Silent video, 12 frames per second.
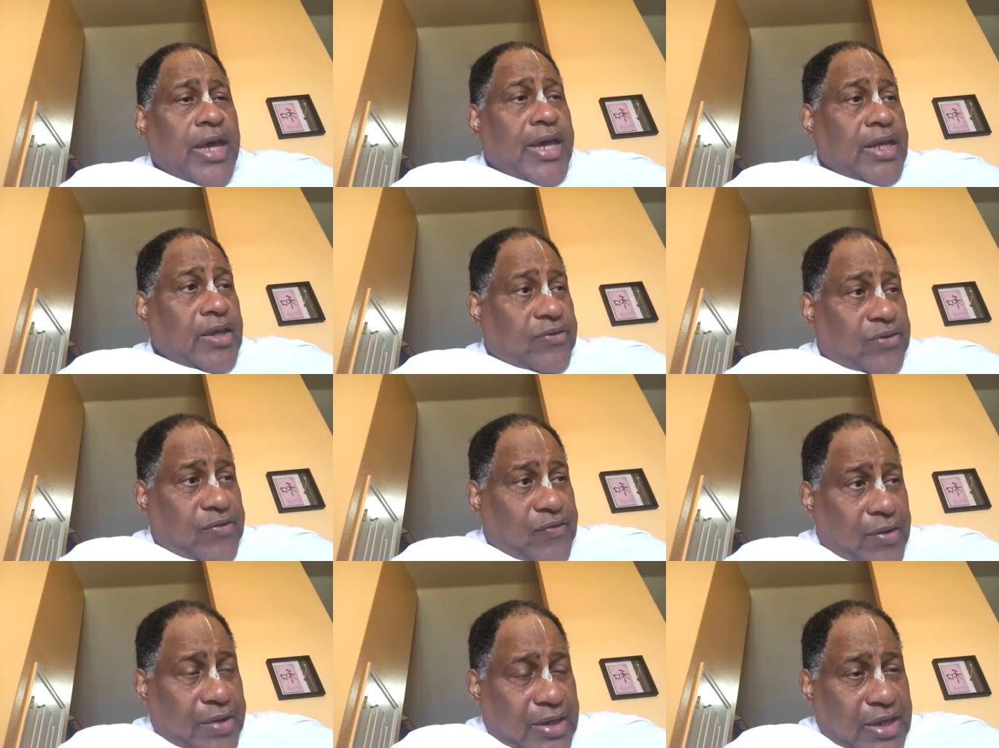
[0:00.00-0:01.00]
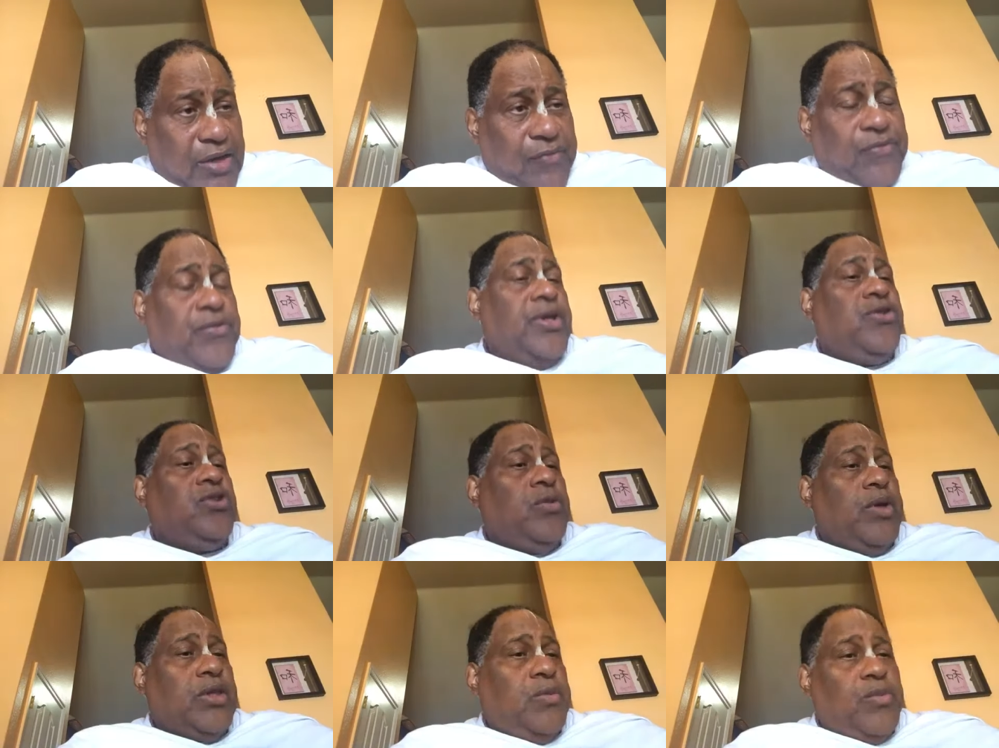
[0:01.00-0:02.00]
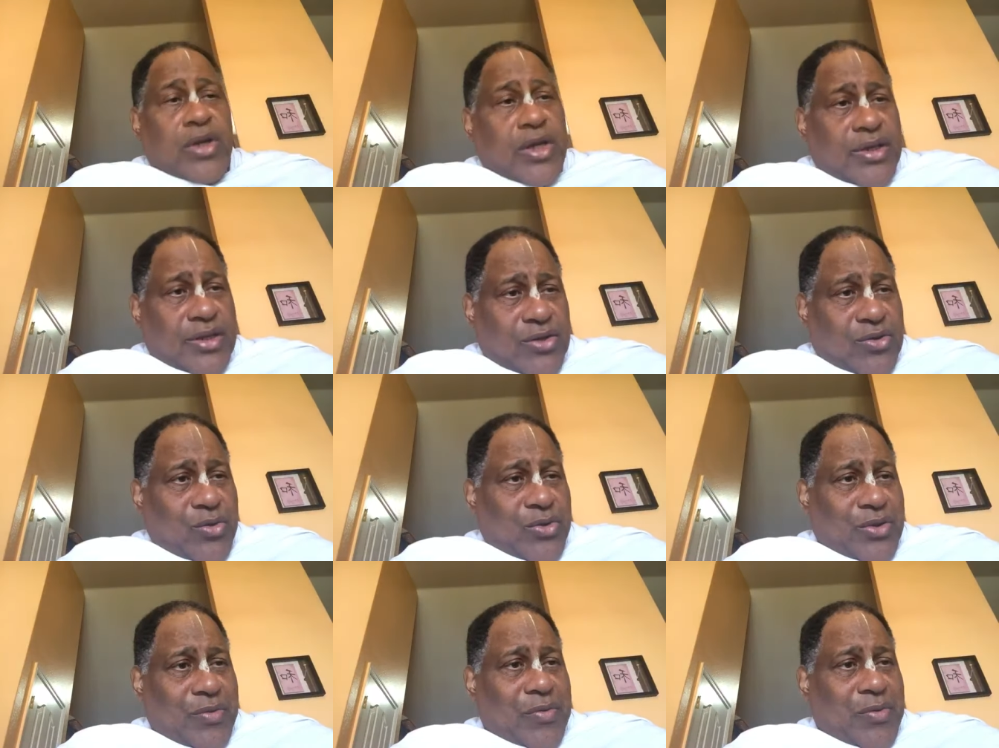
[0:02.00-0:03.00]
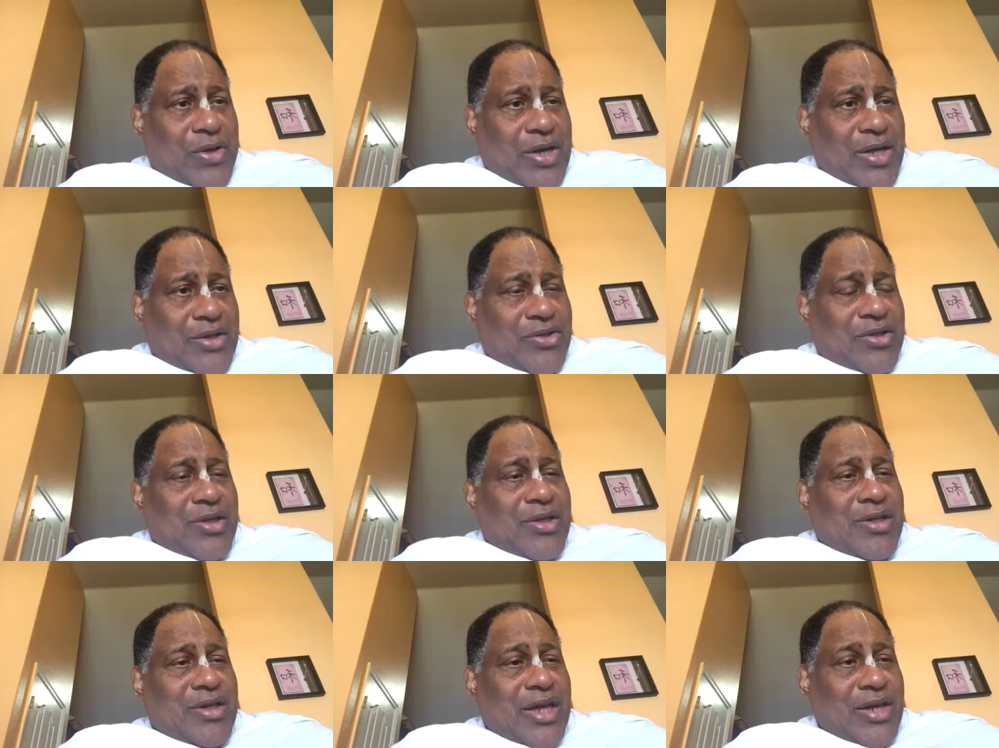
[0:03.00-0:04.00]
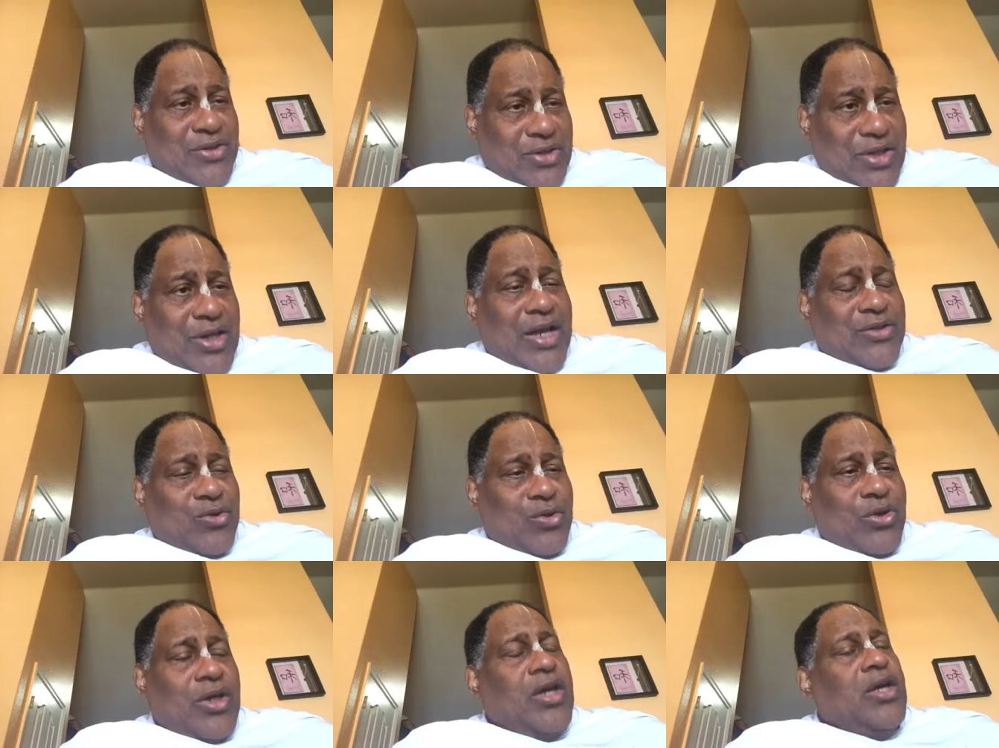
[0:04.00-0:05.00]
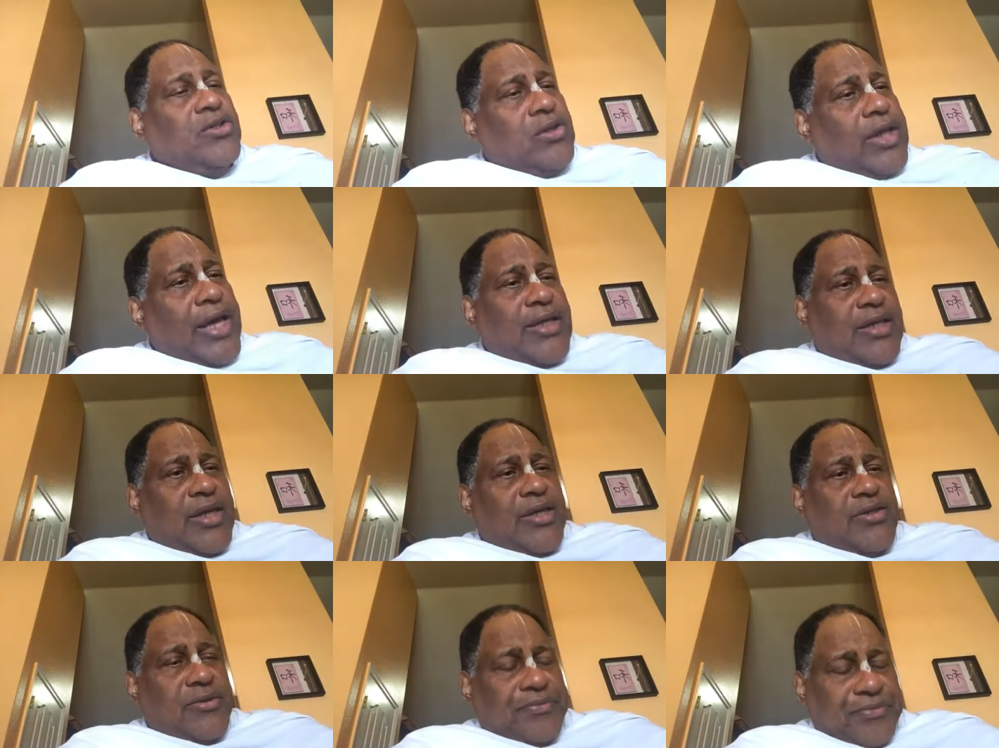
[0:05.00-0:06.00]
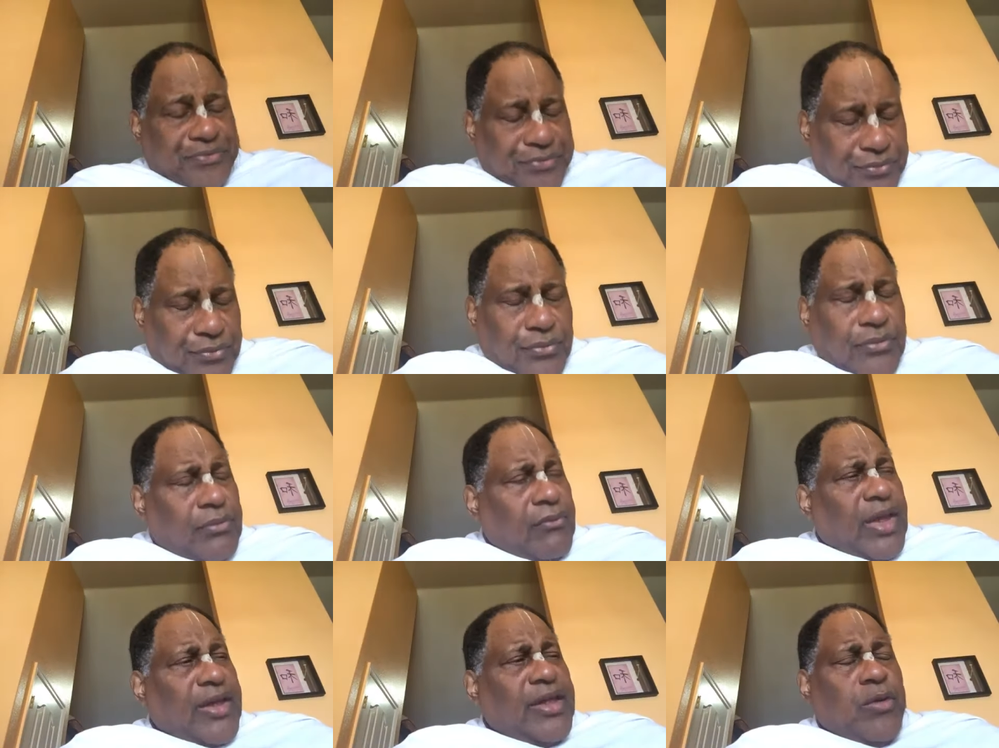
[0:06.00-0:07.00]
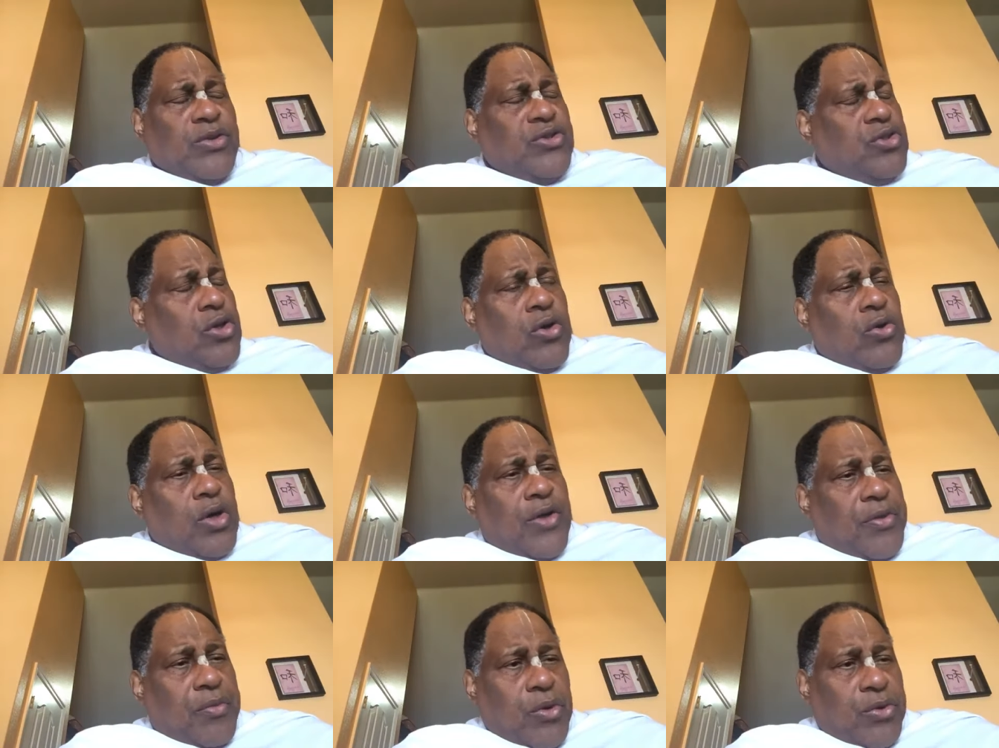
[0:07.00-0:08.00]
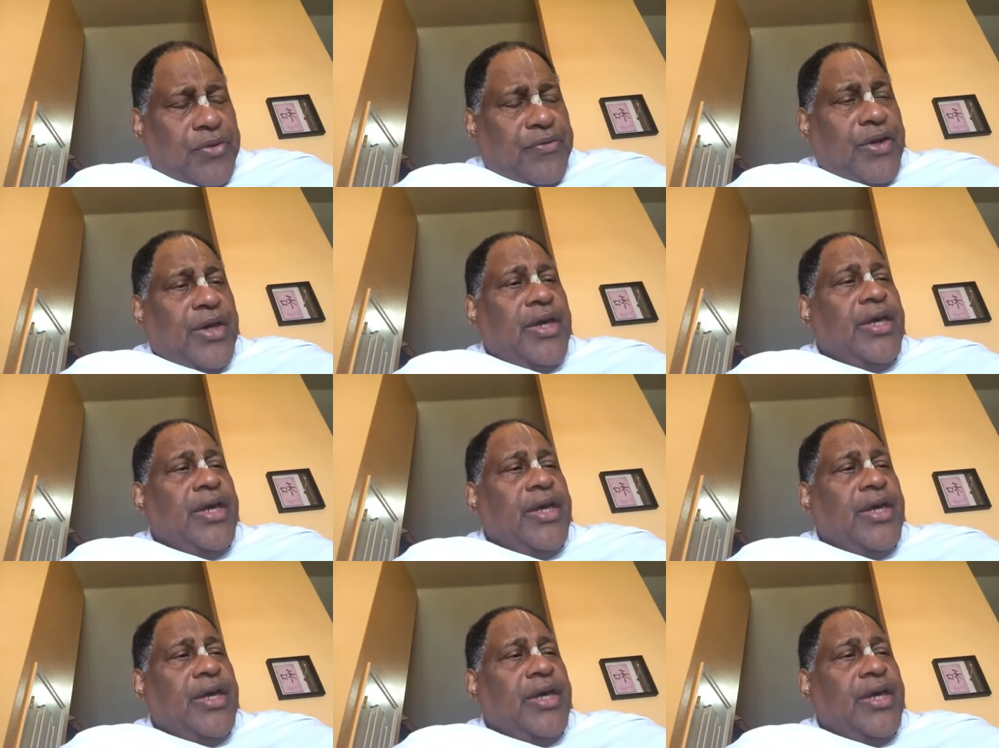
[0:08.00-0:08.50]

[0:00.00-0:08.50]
and his very dear friend Srila Bhakti Pragyan Keshava Goswami Maharaj, and his Sannyas Guru. So like this, there was no other motive